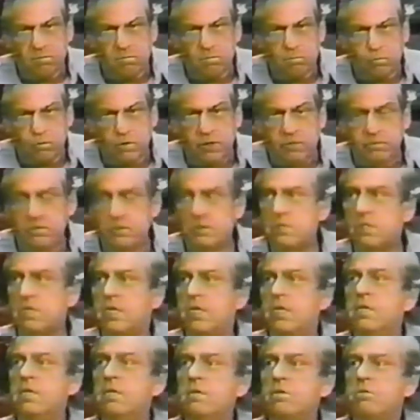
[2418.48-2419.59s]

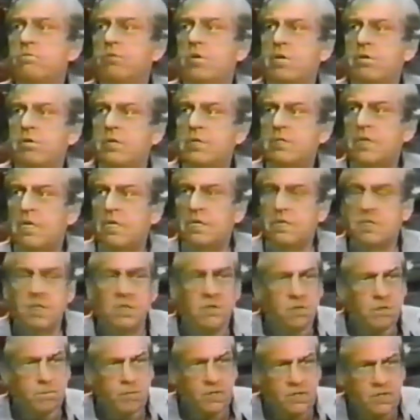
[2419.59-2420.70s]
previously, Frederick Delano
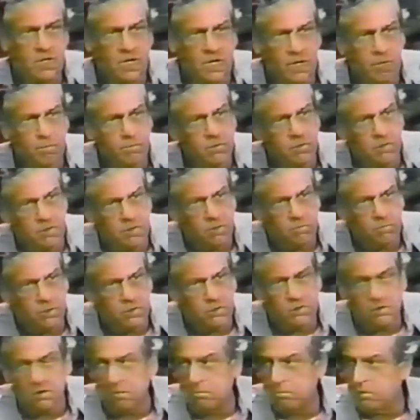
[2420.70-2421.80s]
had been named to the
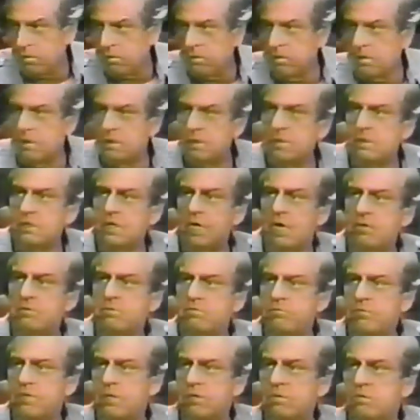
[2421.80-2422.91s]
original board of the
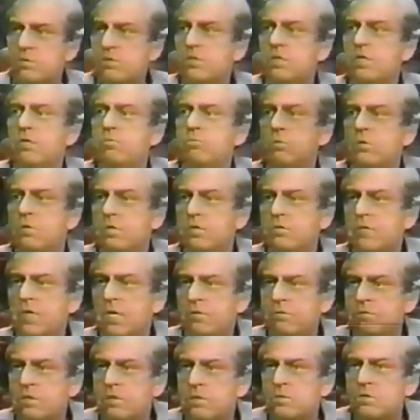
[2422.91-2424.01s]
Federal Reserve Board of
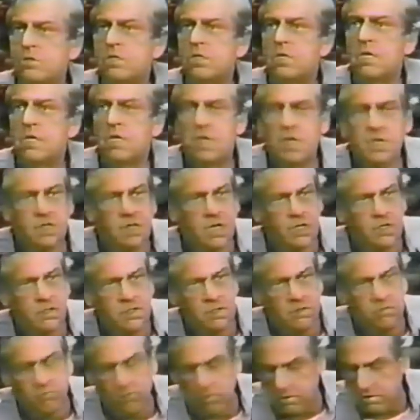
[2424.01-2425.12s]
Governors in
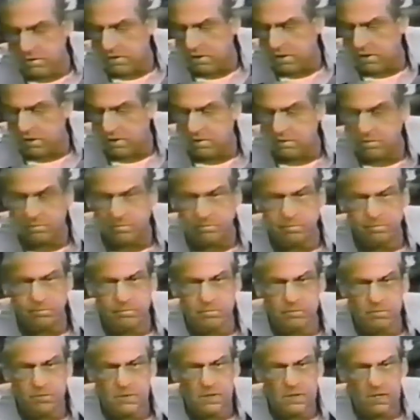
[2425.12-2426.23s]
1914.
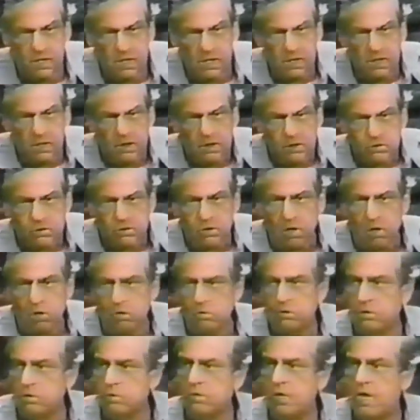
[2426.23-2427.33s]
So
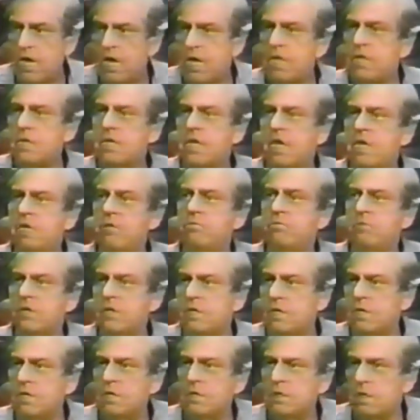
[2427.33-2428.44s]
you had a
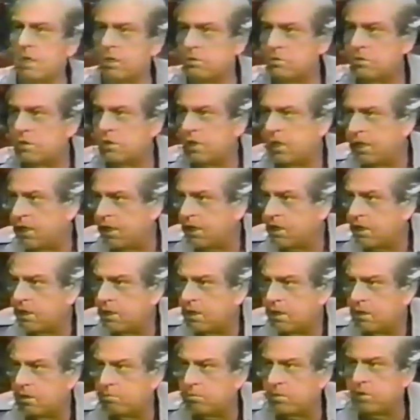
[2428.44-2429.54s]
very close link
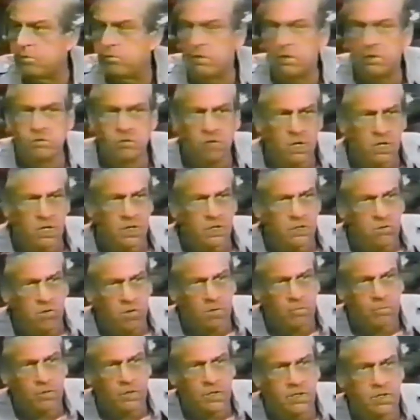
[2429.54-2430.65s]
between Drug
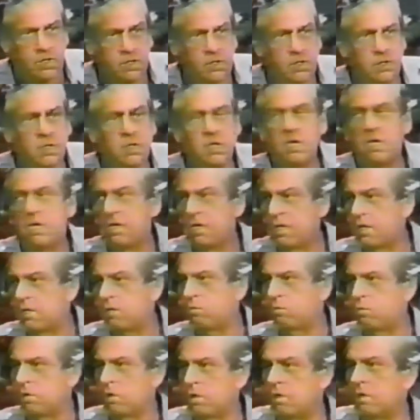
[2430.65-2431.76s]
Incorporated, the
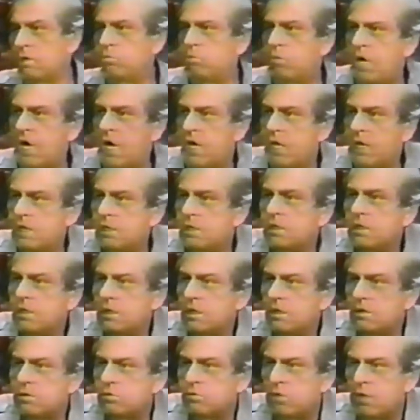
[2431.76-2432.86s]
worldwide
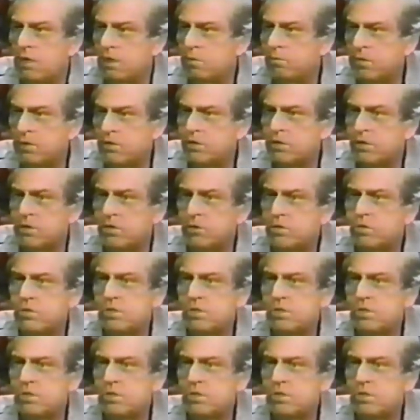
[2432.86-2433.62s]
drug business,